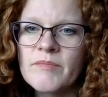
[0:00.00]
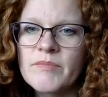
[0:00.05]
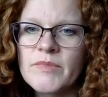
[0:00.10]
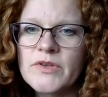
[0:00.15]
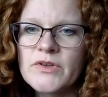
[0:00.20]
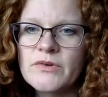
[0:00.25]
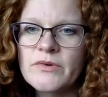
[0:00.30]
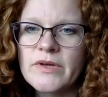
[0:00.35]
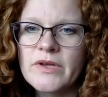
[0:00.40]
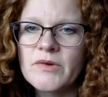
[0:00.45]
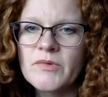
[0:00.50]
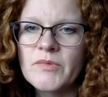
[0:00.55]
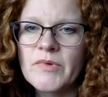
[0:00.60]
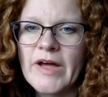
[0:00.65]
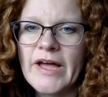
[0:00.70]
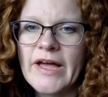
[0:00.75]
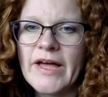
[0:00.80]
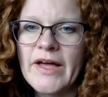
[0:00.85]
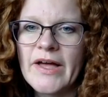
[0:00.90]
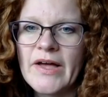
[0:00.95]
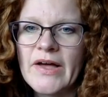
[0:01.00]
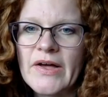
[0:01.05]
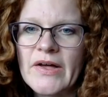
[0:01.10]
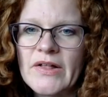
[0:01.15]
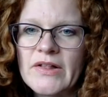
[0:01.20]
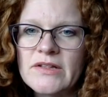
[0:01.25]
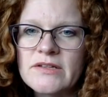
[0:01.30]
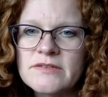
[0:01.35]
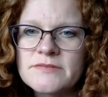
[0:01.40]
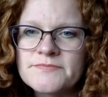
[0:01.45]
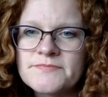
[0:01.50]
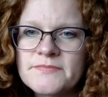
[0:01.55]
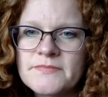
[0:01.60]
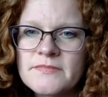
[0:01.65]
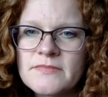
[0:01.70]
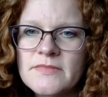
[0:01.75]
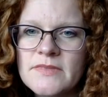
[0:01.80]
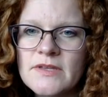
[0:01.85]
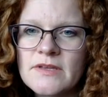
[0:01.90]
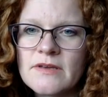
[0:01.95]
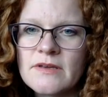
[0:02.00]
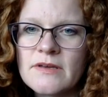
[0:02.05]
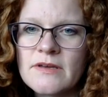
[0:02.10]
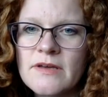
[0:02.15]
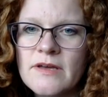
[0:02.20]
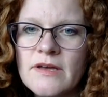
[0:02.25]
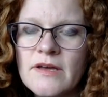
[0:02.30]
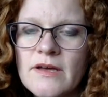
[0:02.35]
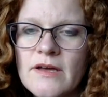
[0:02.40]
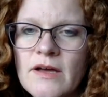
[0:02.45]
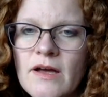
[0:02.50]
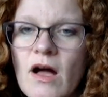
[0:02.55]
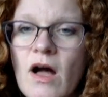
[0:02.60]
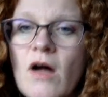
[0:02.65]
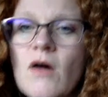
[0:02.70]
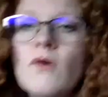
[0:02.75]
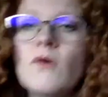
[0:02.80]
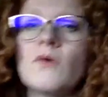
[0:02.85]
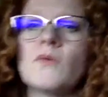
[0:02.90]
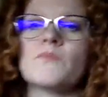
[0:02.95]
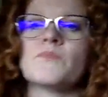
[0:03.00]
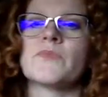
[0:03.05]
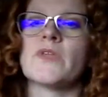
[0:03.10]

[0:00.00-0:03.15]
doing well. Oh,